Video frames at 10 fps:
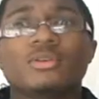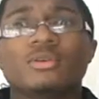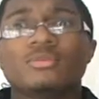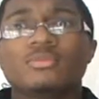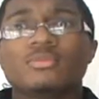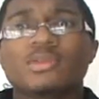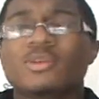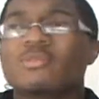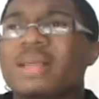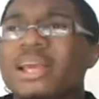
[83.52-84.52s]
you know,
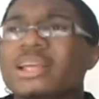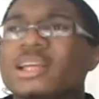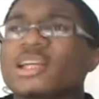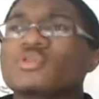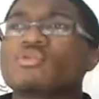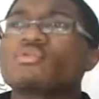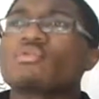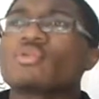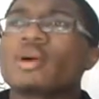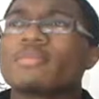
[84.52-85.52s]
little black kids who
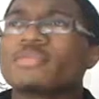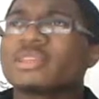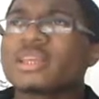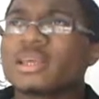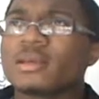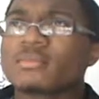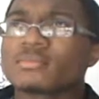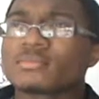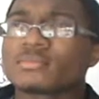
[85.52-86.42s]
grow up seeing